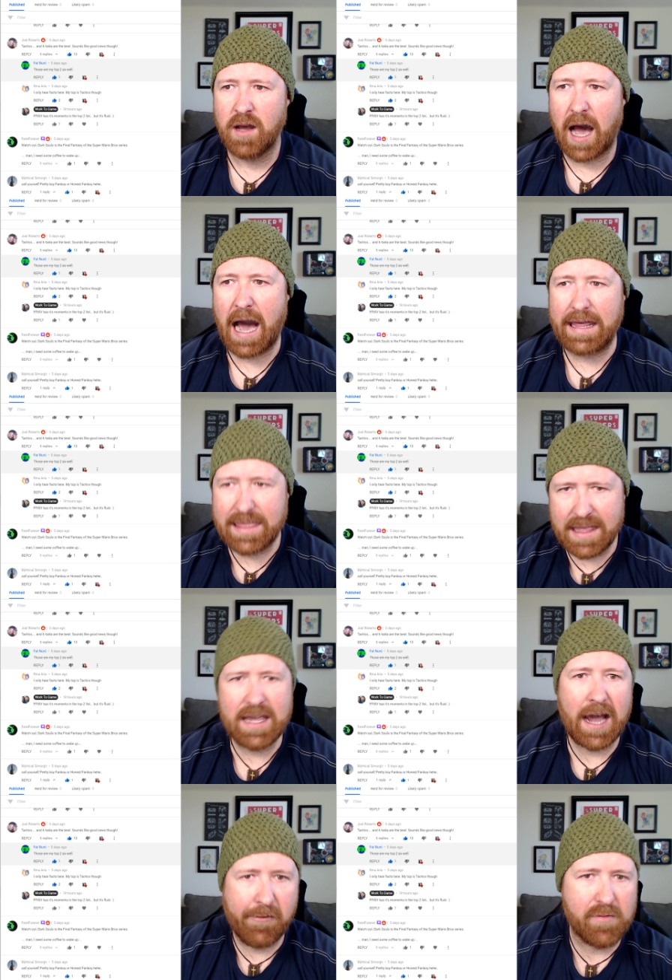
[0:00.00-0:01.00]
I think
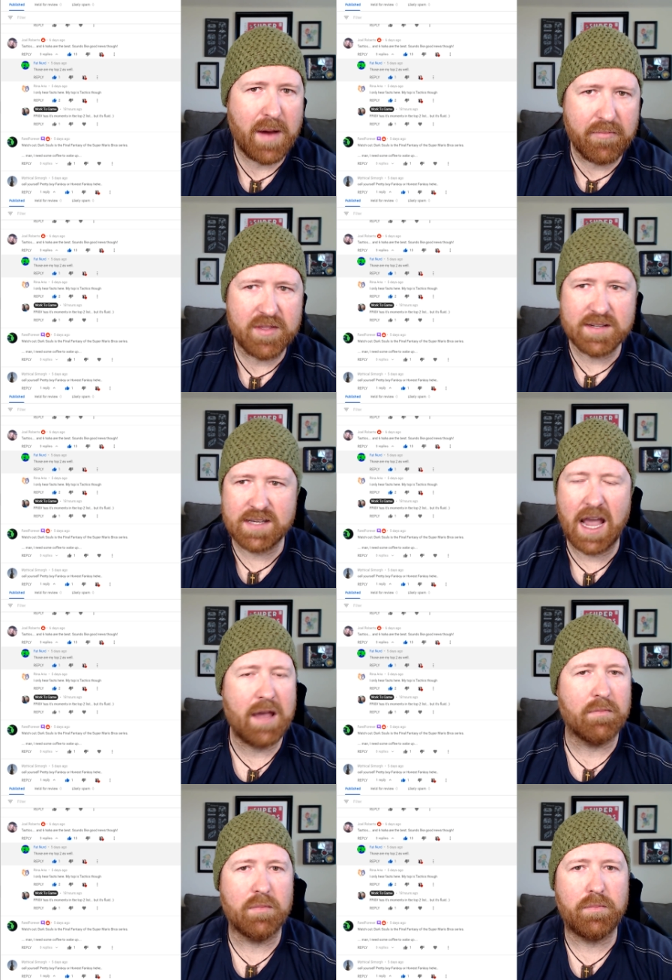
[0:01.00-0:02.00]
I remember this
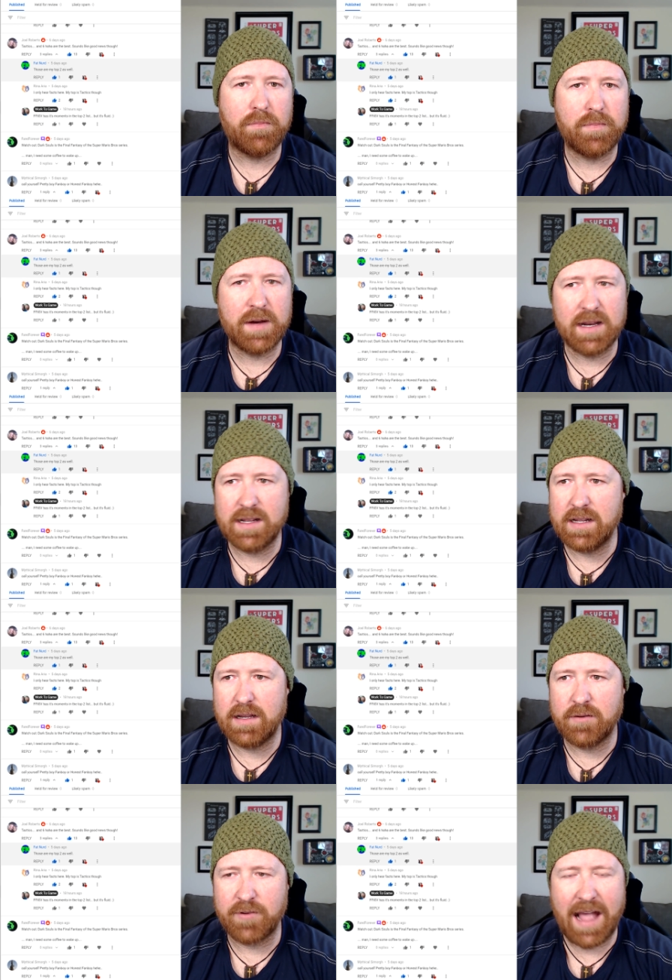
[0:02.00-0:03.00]
game, but it,
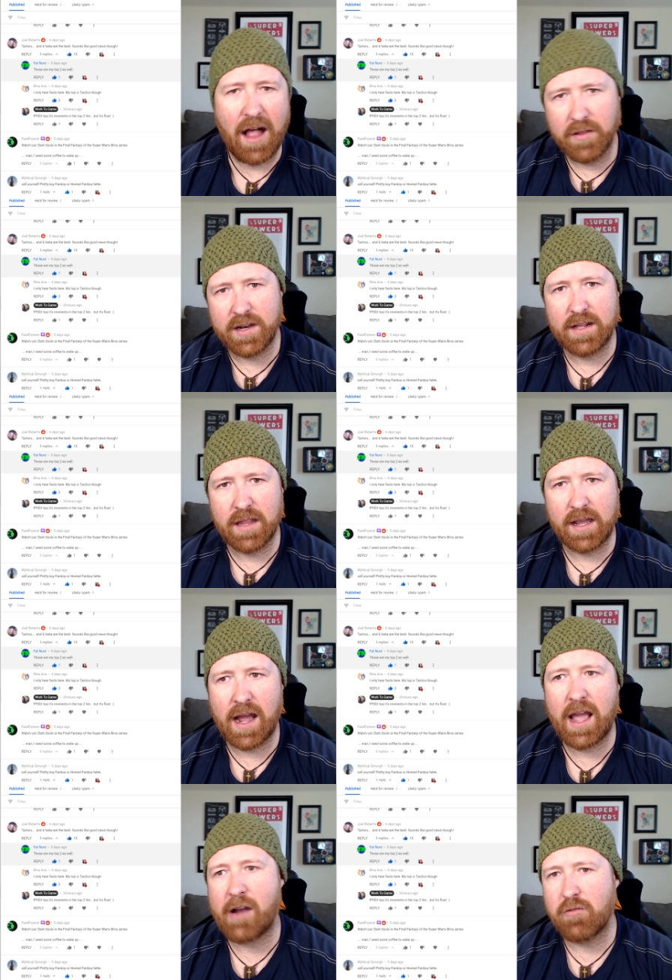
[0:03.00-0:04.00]
in reality, like
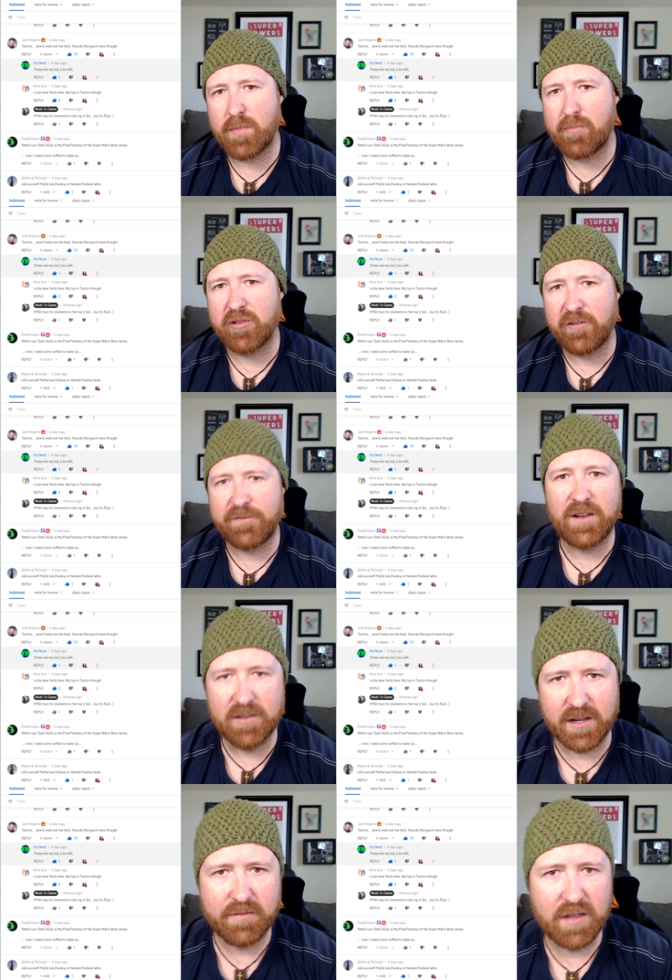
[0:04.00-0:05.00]
I, I, remember the
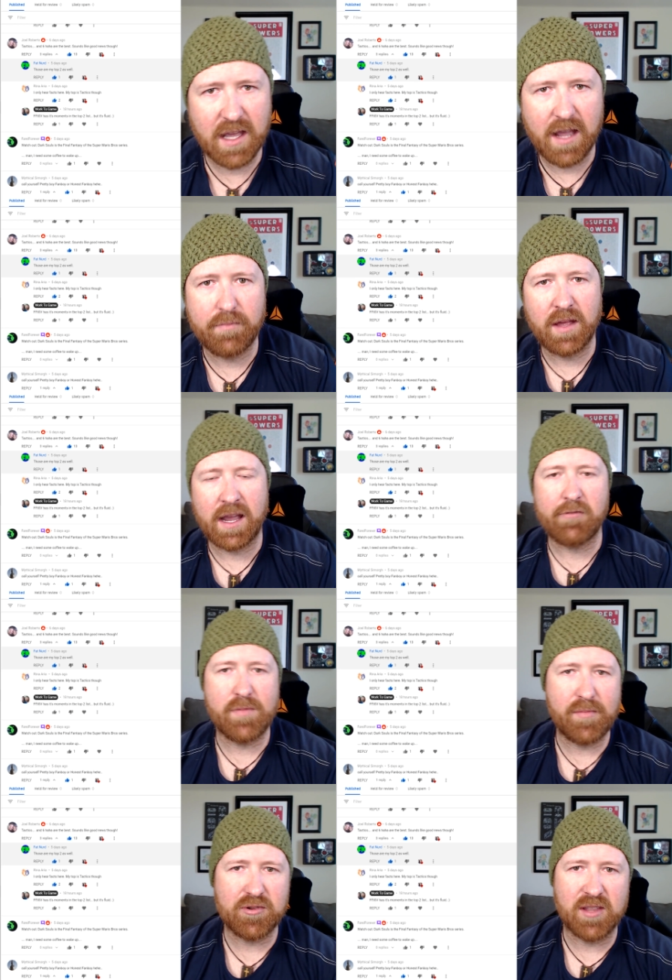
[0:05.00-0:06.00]
feeling of the game. Like I
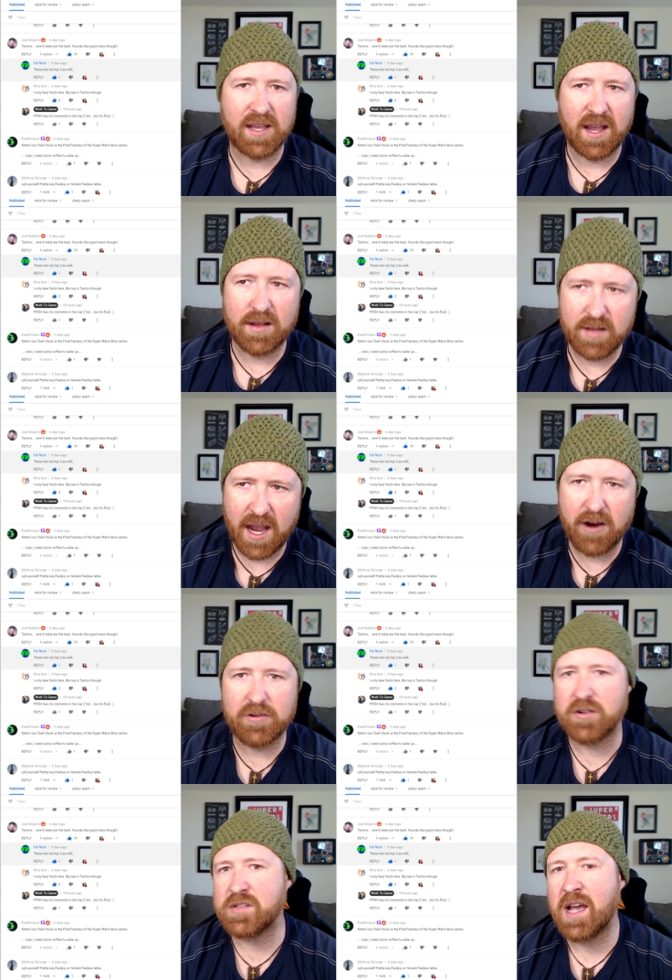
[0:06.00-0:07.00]
remember the ca-
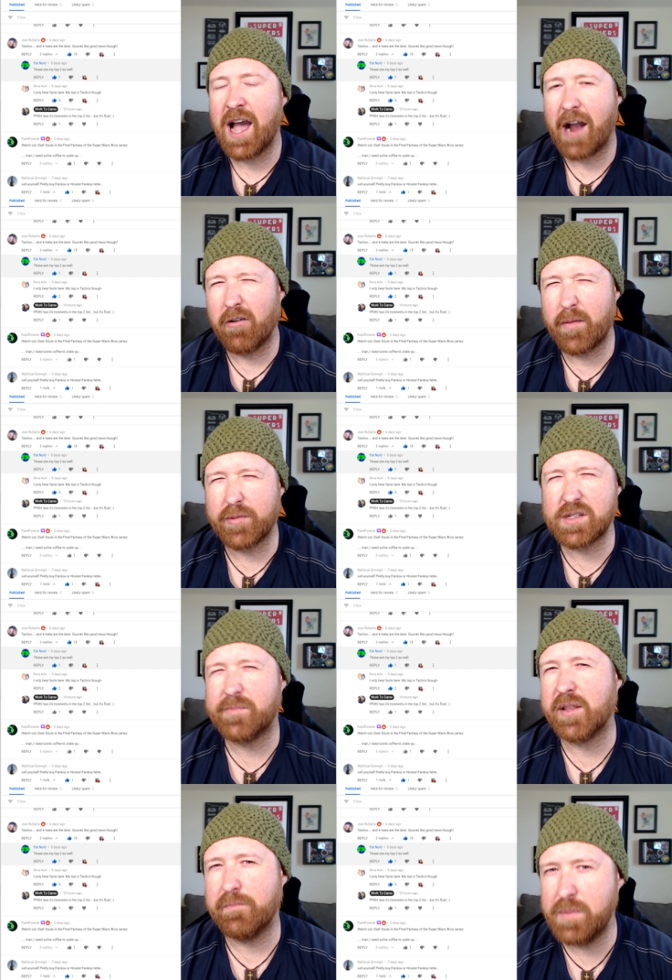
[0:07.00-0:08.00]
characters. I remember some
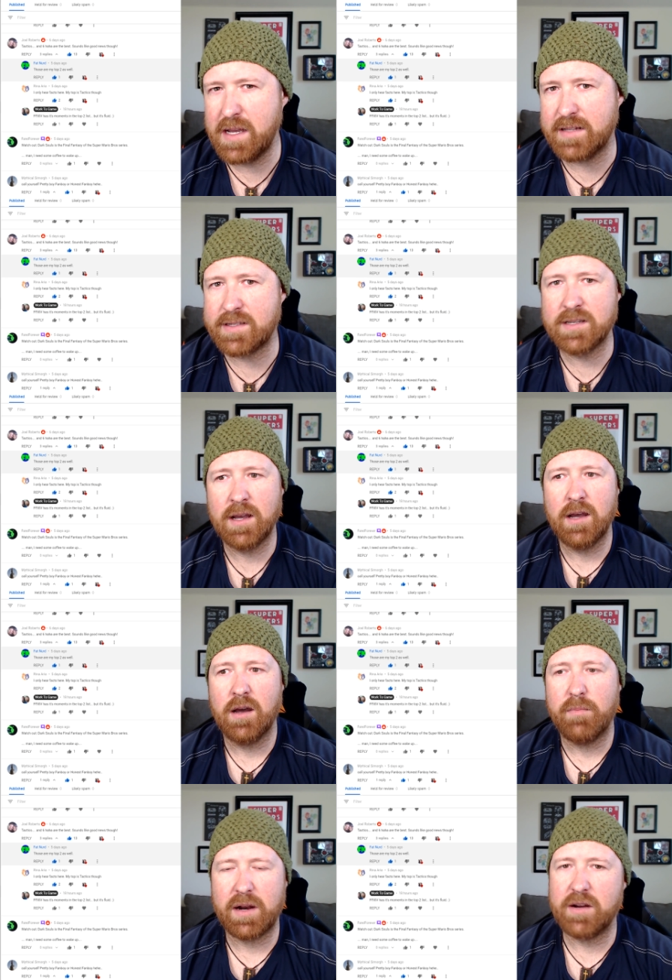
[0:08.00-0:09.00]
of the beats,
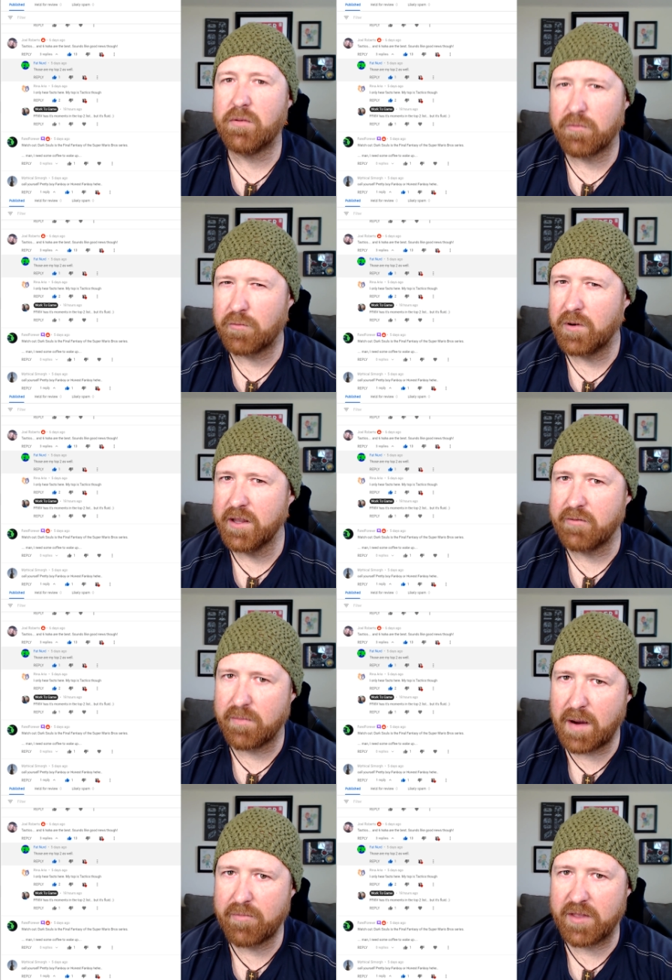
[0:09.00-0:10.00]
but I don't really
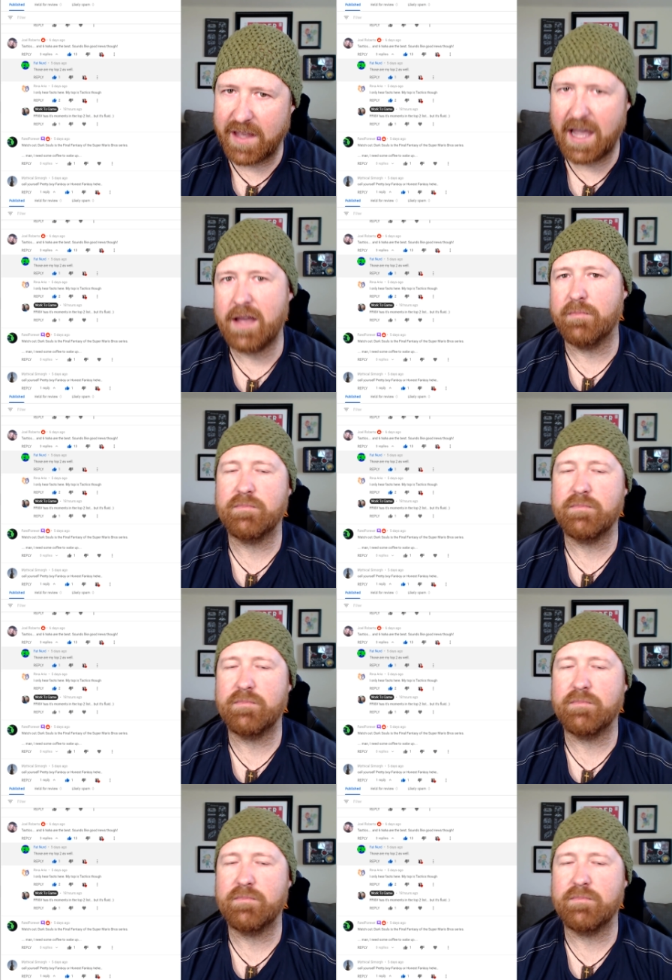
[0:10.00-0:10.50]
remember the game.